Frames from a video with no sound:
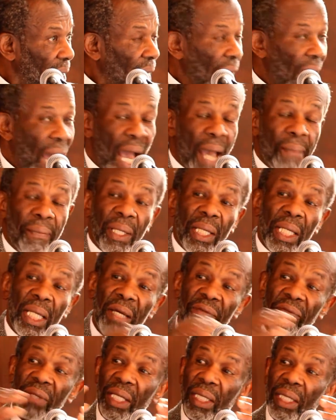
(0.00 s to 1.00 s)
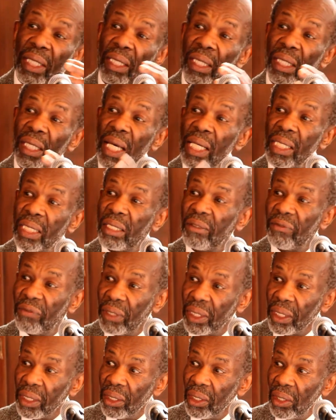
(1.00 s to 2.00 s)
I believe that
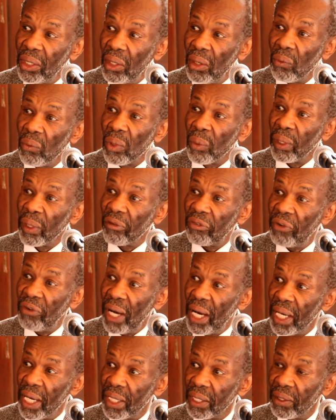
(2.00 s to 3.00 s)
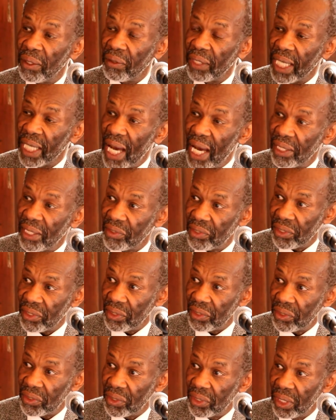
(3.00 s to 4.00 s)
collectively we will find the
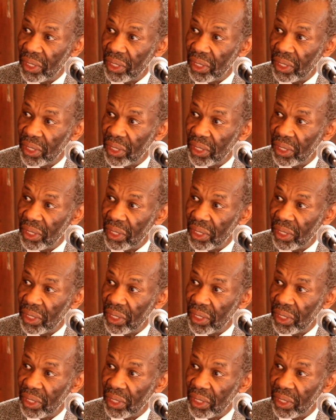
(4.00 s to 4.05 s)
answers.